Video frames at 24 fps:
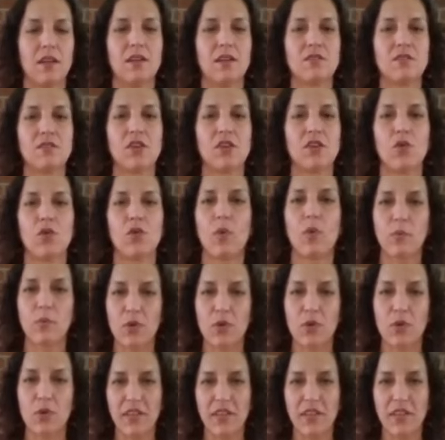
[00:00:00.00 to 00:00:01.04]
So one
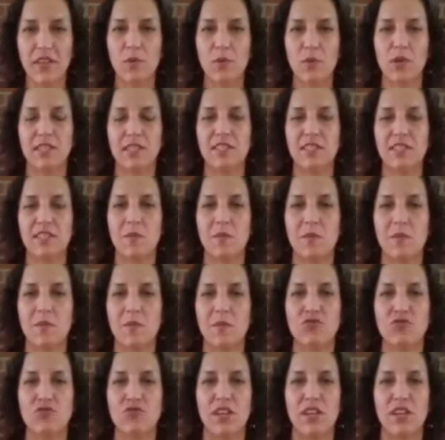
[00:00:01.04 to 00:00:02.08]
more thing I wanted to
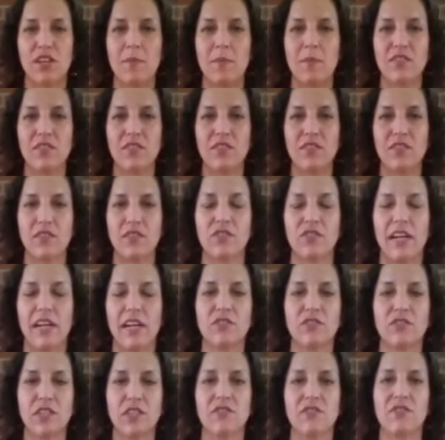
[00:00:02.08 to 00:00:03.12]
mention about that
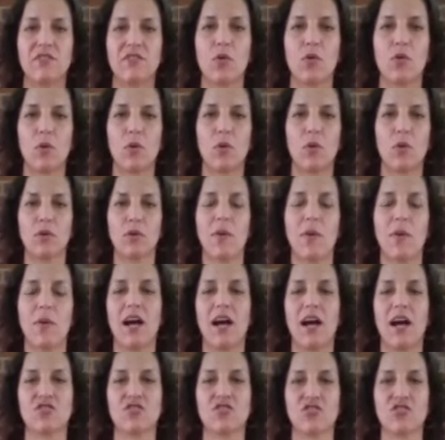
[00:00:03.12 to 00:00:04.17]
rounded forward
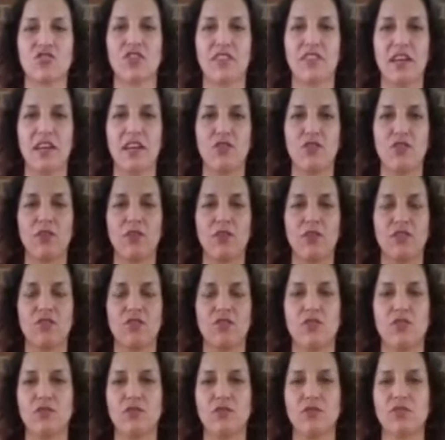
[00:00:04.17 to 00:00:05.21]
posture that you can
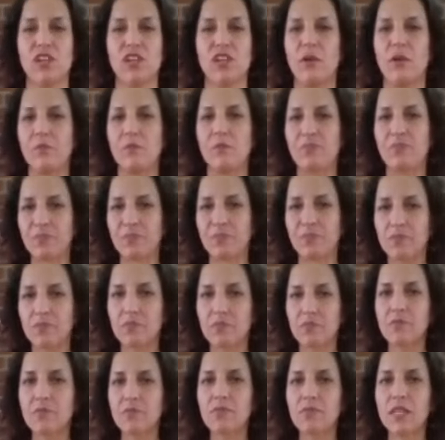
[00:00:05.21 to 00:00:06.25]
do. So
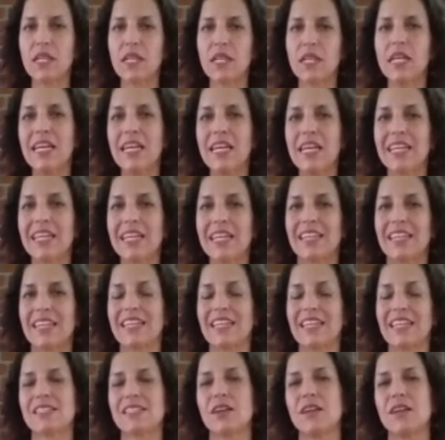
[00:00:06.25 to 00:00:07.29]
again,
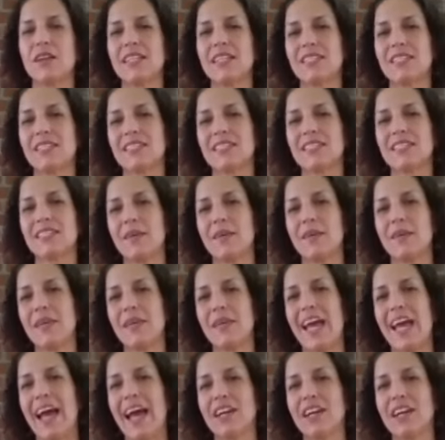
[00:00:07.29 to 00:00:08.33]
it can be
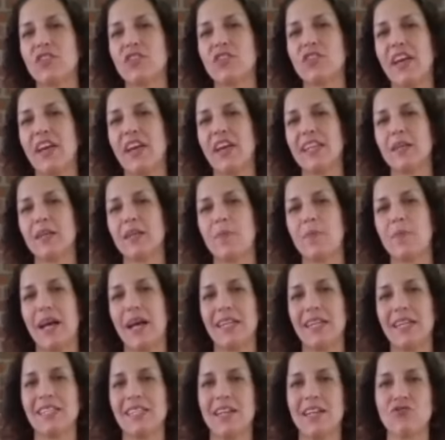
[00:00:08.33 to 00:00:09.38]
aggravated
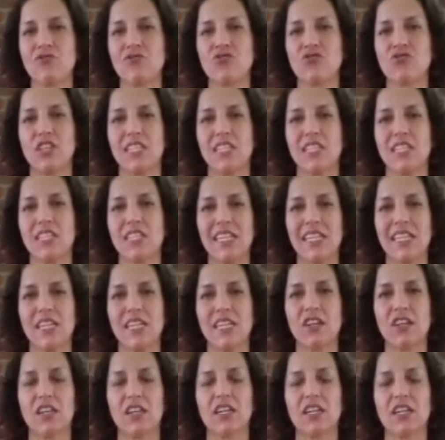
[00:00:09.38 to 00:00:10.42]
by tension
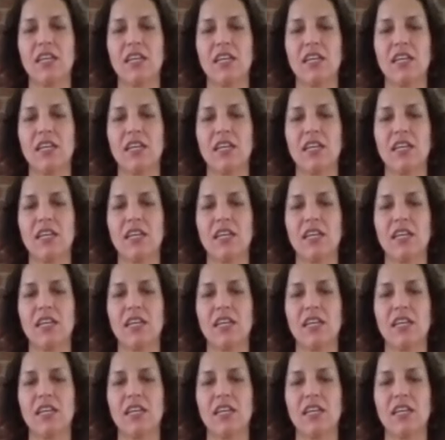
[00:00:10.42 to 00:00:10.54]
here